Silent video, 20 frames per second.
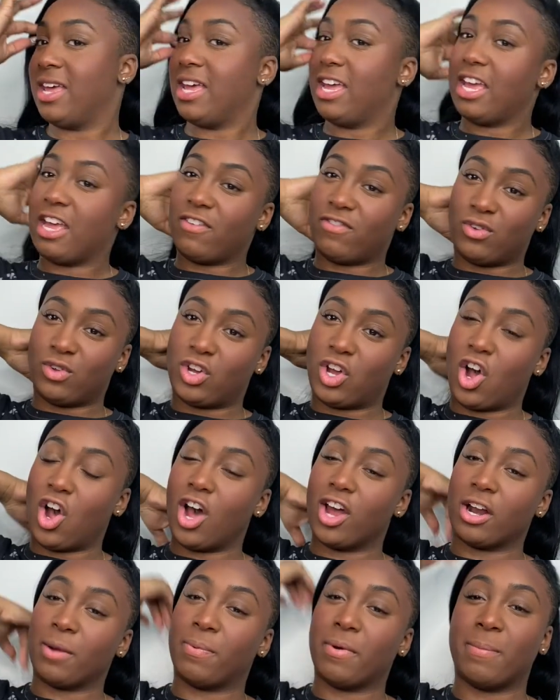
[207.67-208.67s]
If you
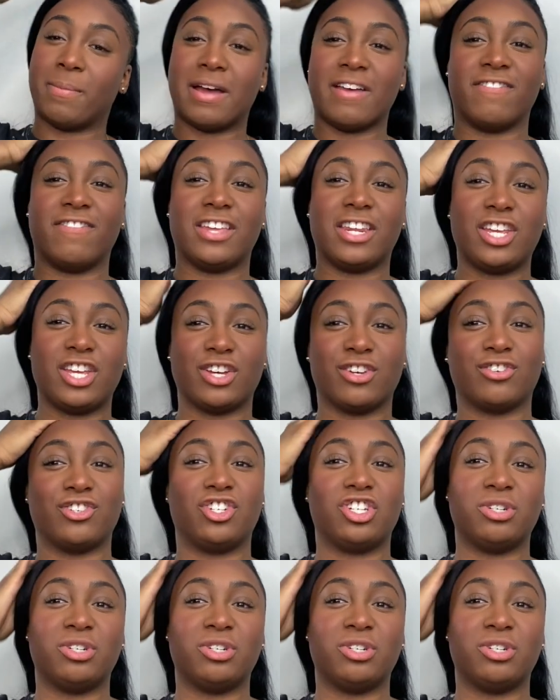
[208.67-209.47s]
caught up on my videos,